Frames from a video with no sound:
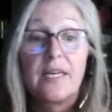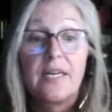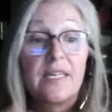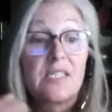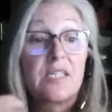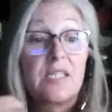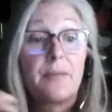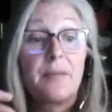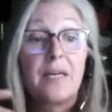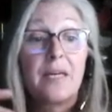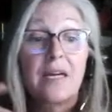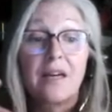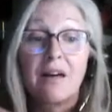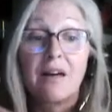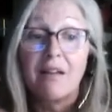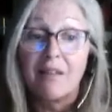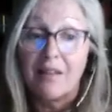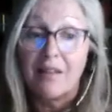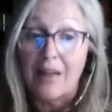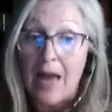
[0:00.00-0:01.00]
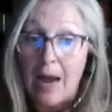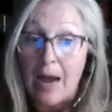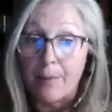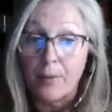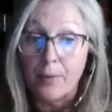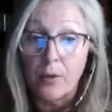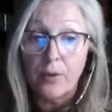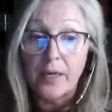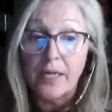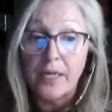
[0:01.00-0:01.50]
is to be a
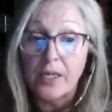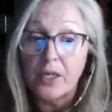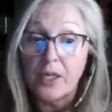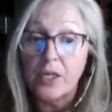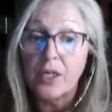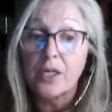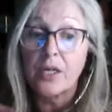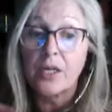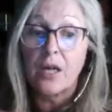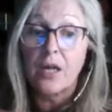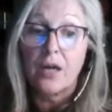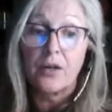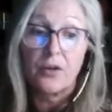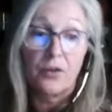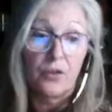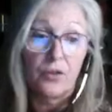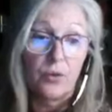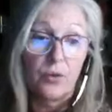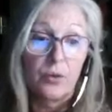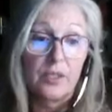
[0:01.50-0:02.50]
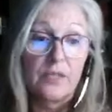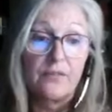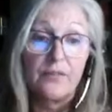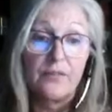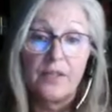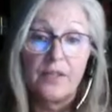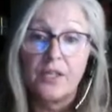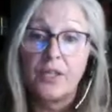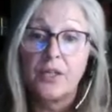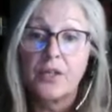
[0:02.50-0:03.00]
collaborator, not an authority
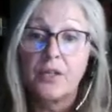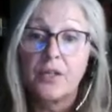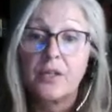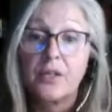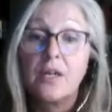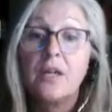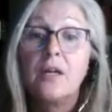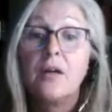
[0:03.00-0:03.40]
figure,